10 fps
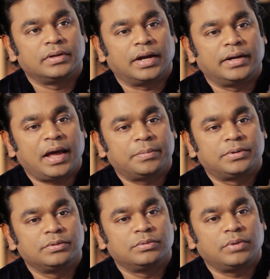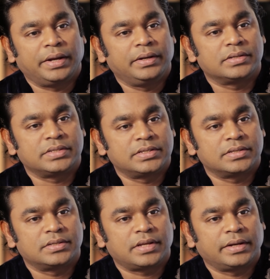adapt to ideas, each
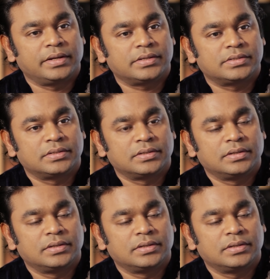other's ideas,